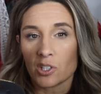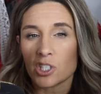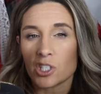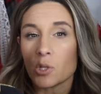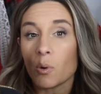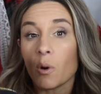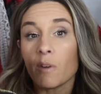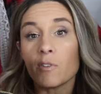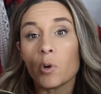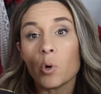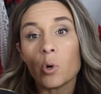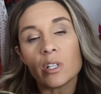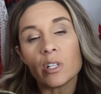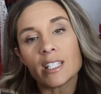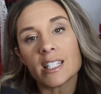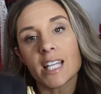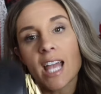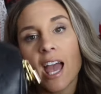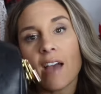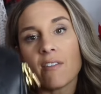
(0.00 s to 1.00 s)
So of
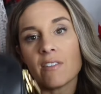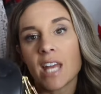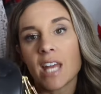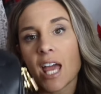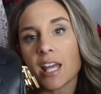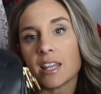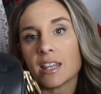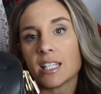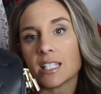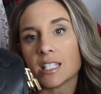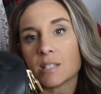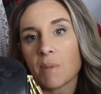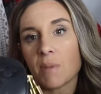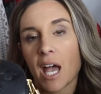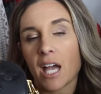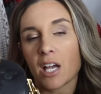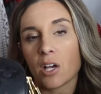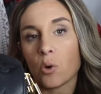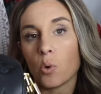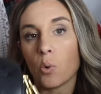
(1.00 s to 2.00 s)
course I haven't had this
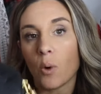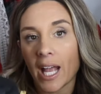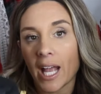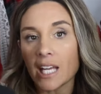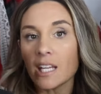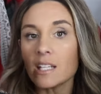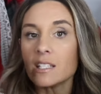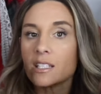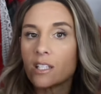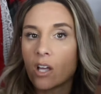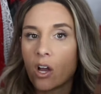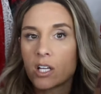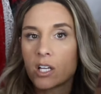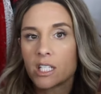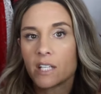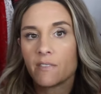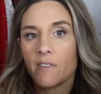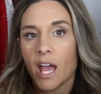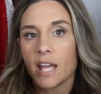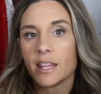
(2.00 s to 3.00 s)
bag quite as long as
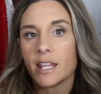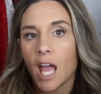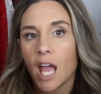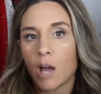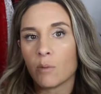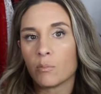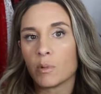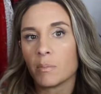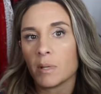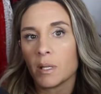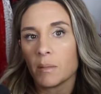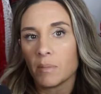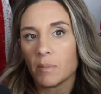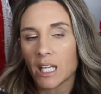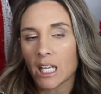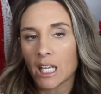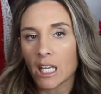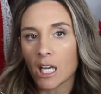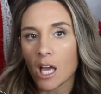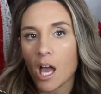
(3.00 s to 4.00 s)
I've had the Alma B
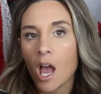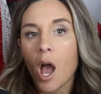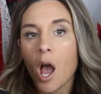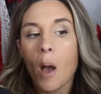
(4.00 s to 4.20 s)
B,